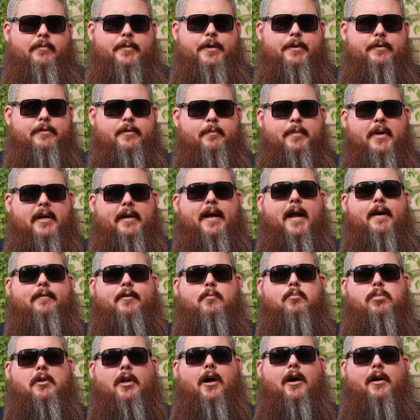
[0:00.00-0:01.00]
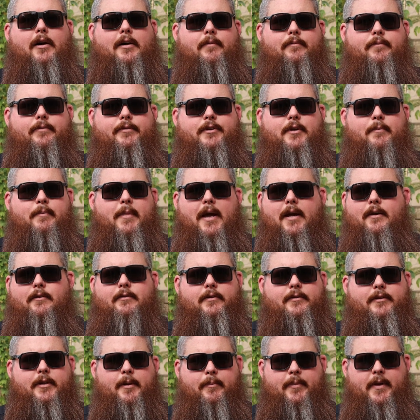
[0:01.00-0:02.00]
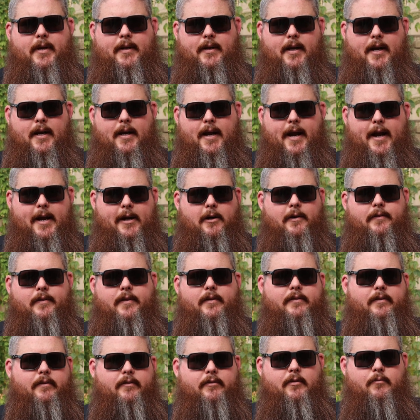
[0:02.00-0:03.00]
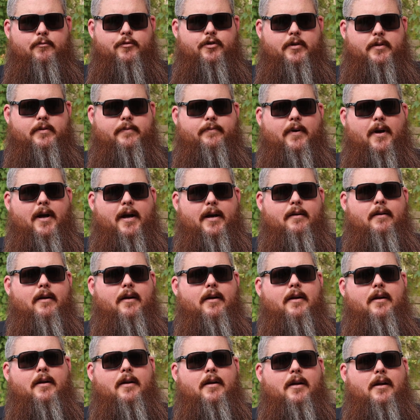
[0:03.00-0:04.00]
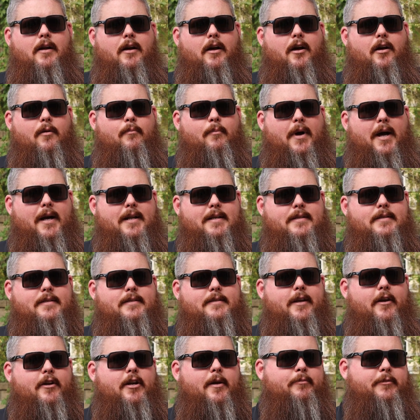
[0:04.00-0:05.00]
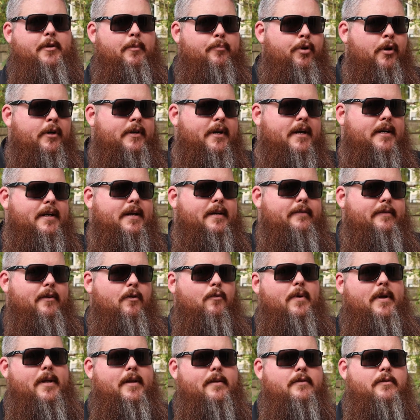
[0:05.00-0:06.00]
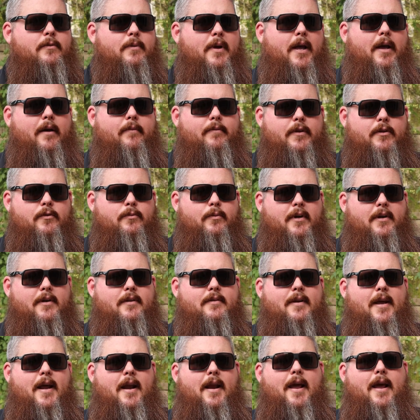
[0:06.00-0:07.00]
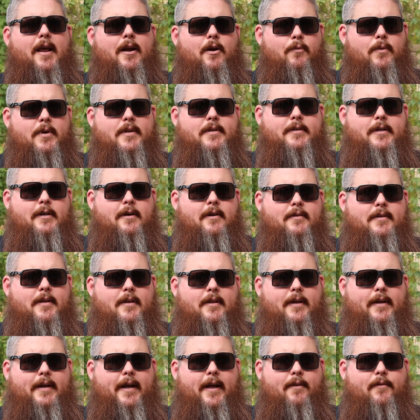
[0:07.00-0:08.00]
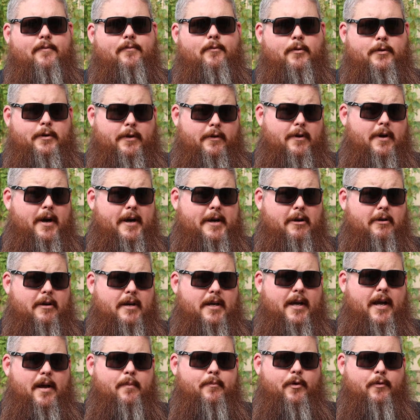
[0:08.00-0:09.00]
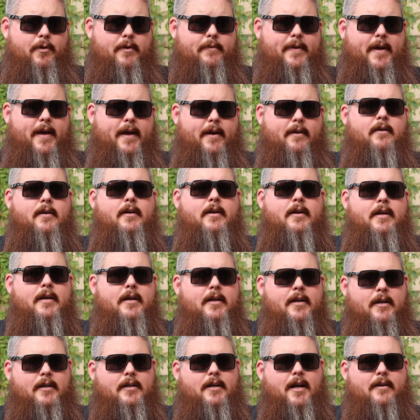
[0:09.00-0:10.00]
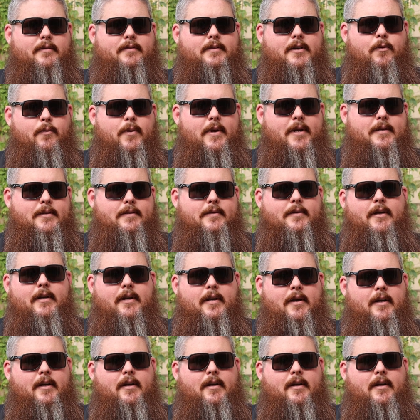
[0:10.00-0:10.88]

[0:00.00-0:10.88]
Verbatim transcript: use a big heavy block of cement or something and anchor the system just fine. Mine stood up to pretty decent winds. We have these weird Santa Ana winds here in Southern California. They're not here yet, but we've had gusty winds.